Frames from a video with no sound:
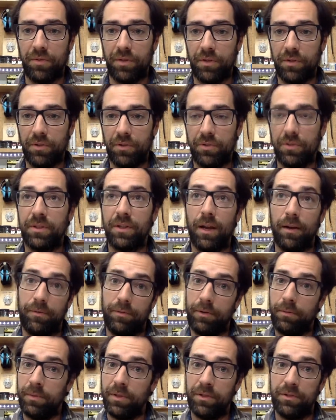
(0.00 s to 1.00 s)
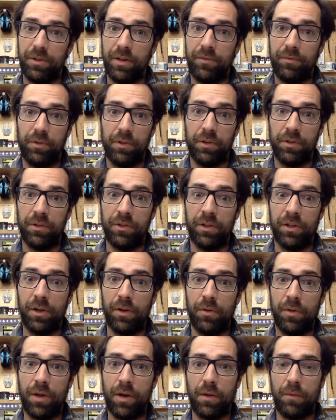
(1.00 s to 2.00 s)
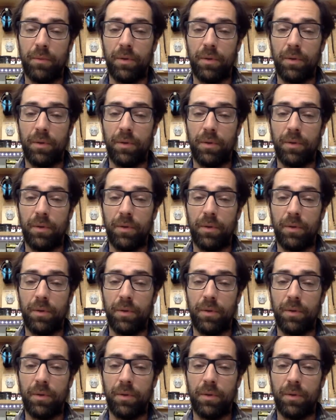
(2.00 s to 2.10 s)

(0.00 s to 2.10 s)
And you're definitely good to go there.